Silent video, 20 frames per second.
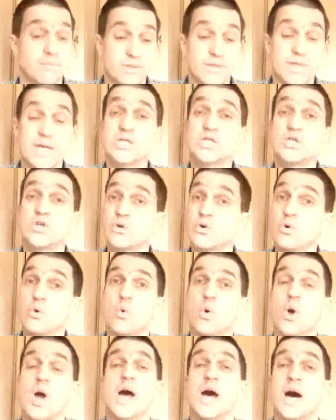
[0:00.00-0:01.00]
But that's not
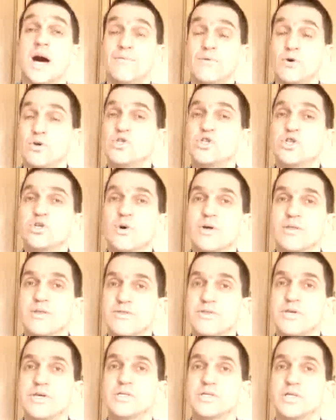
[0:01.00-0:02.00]
all. I've got two
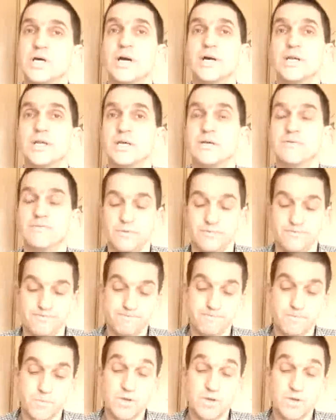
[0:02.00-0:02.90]
other things that I'm going to give you.